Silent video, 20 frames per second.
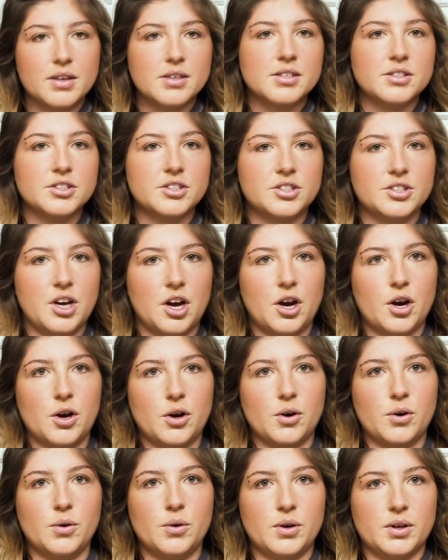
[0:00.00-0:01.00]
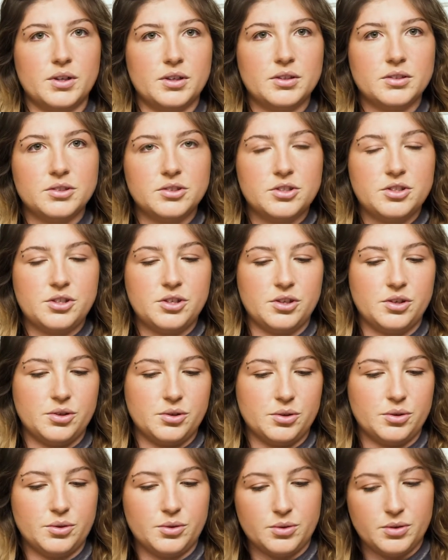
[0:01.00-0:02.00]
So
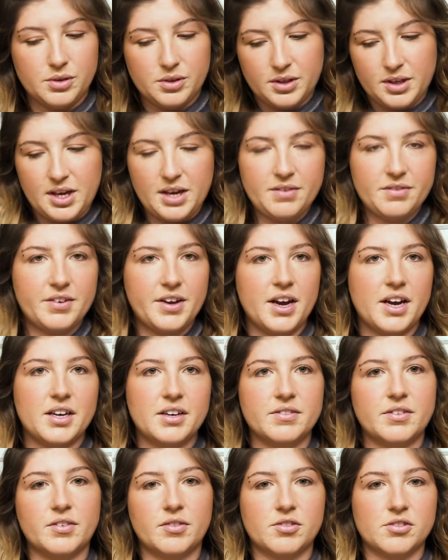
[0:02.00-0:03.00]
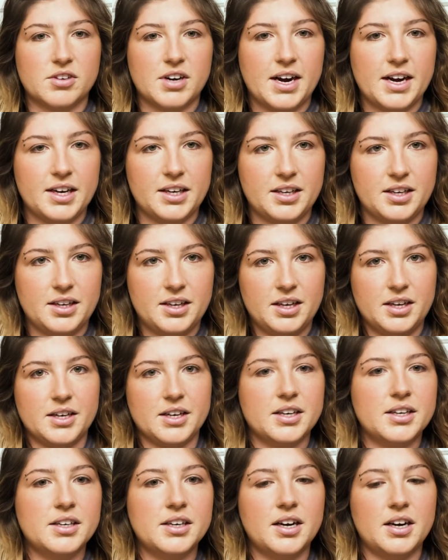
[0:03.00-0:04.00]
to give kind of a variety
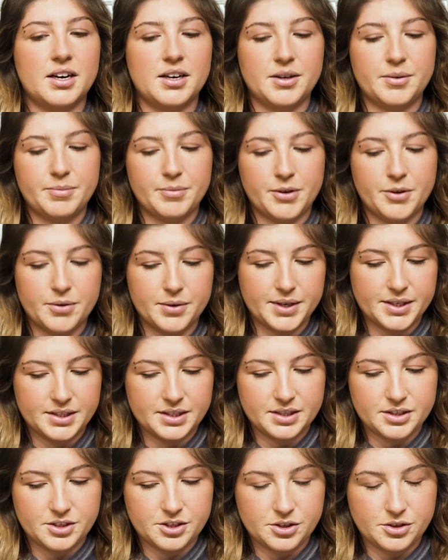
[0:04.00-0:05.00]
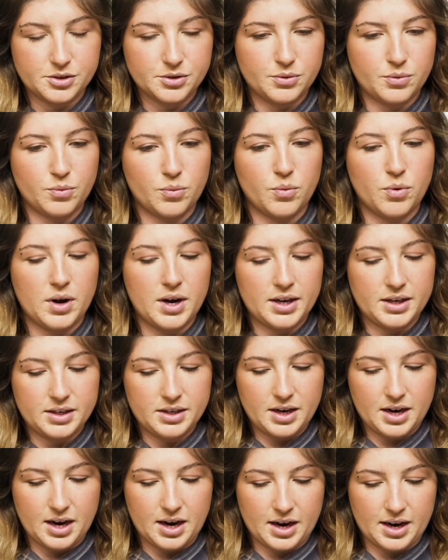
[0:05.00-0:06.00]
here, I'm going to do
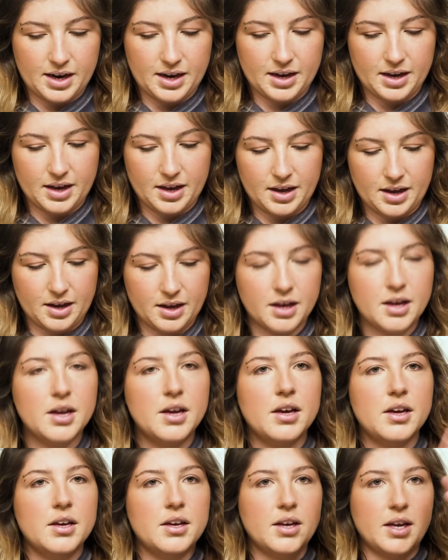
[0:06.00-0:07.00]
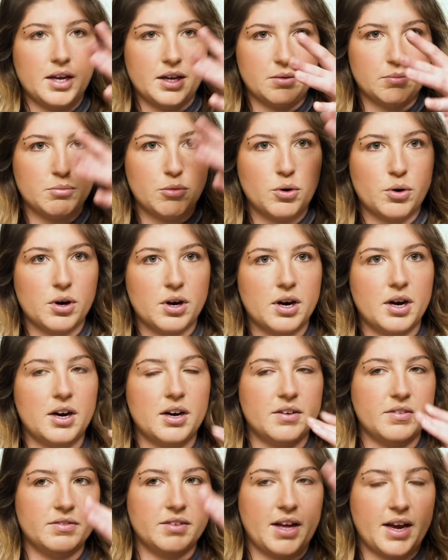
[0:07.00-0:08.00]
one eye in more
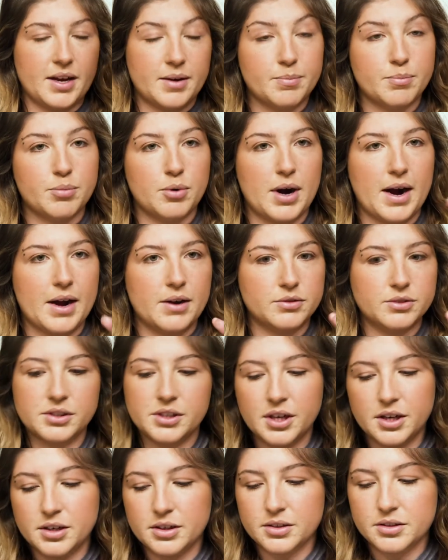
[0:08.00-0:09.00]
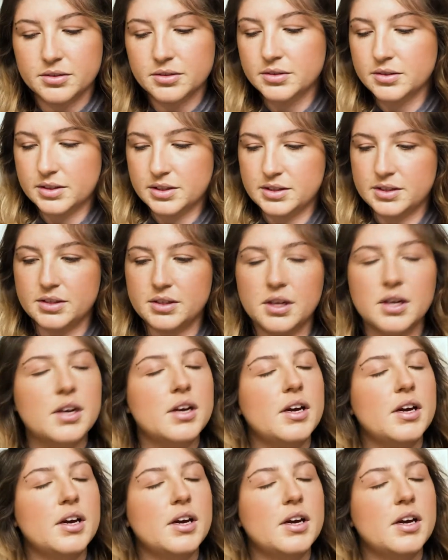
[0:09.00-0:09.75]
of like brown tones